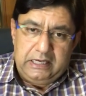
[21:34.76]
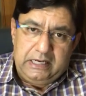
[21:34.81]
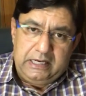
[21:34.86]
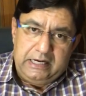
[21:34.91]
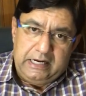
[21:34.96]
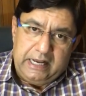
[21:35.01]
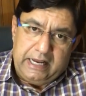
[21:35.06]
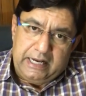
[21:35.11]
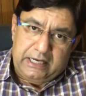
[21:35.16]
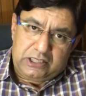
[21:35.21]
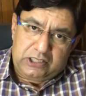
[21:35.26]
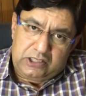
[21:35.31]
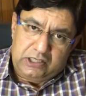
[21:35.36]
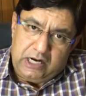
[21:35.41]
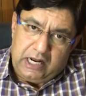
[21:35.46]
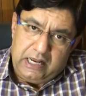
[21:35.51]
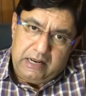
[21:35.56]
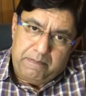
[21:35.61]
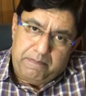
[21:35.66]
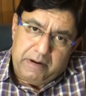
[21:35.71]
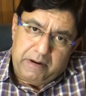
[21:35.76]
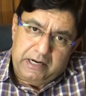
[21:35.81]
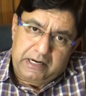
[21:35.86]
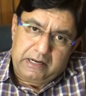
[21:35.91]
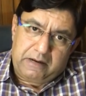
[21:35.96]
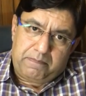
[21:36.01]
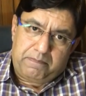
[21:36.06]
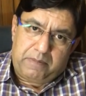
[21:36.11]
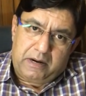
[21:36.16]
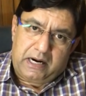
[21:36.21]
in
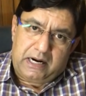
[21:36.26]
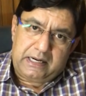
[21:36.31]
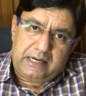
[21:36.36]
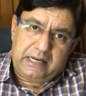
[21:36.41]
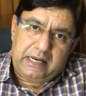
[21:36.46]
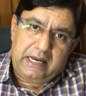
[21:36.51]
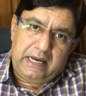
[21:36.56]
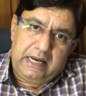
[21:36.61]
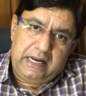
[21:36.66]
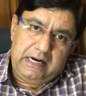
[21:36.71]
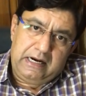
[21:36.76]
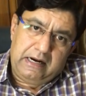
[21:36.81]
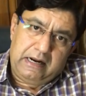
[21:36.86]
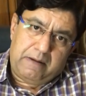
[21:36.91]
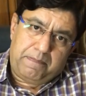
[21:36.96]
extrahepatic part and